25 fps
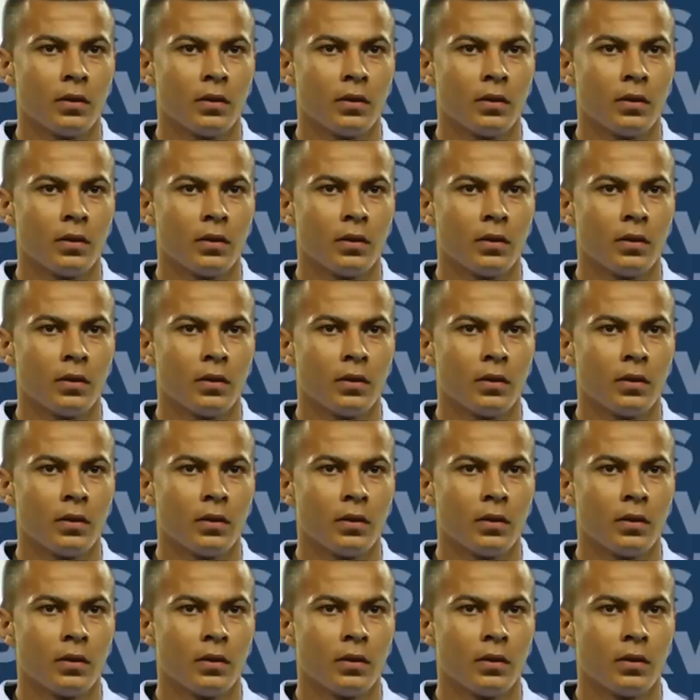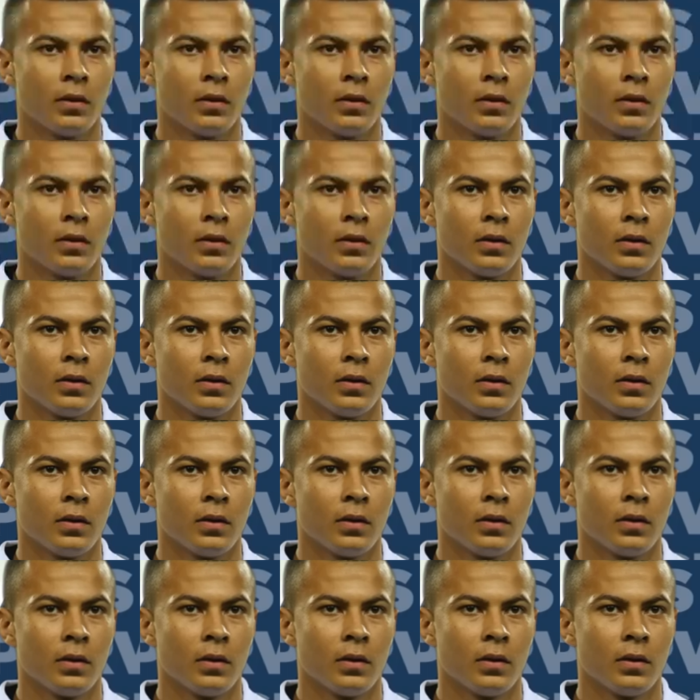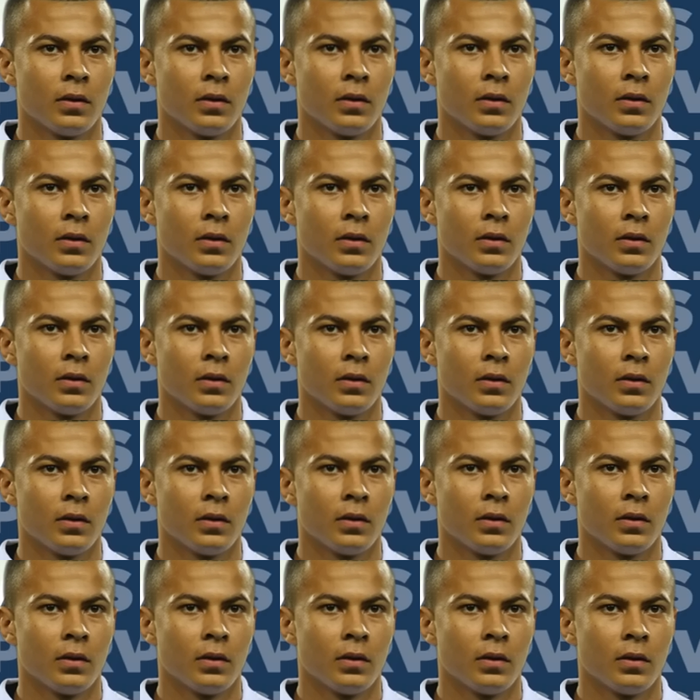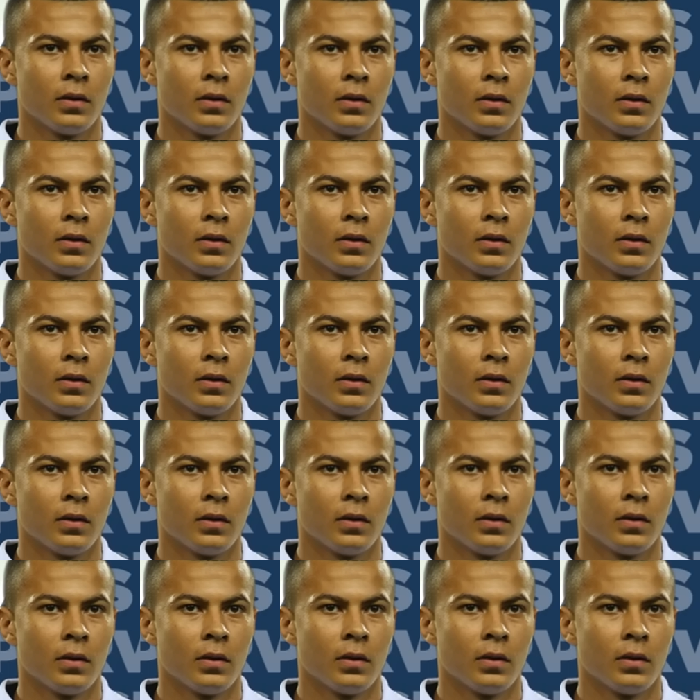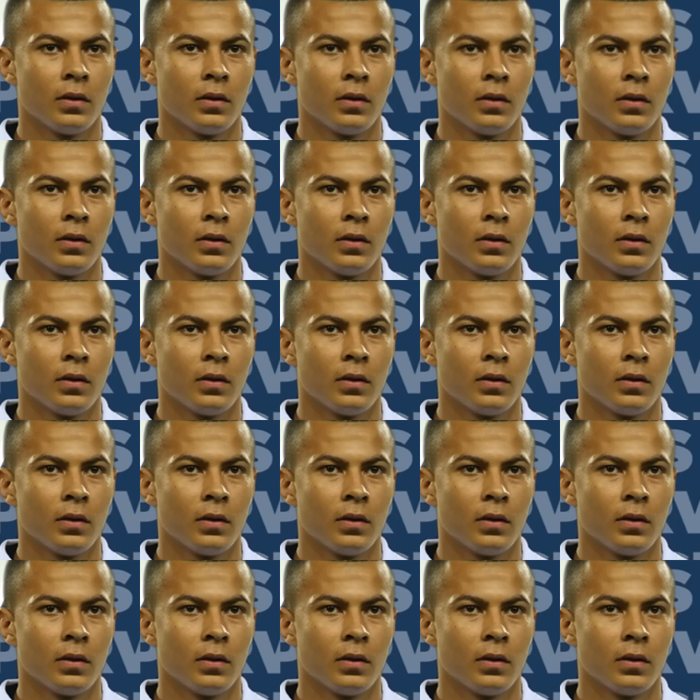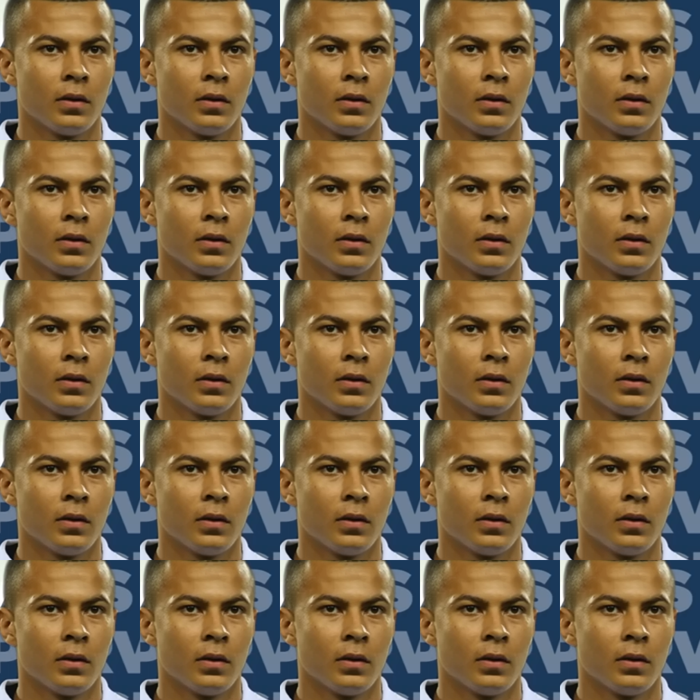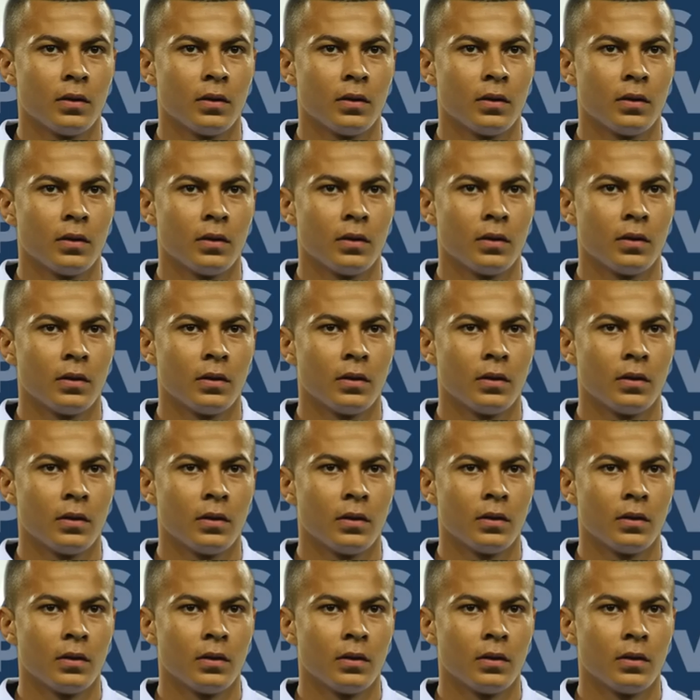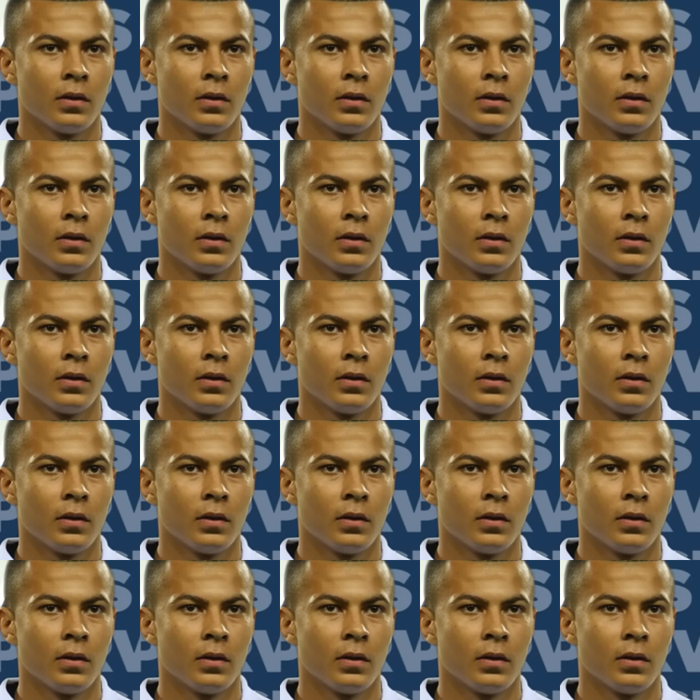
[no speech]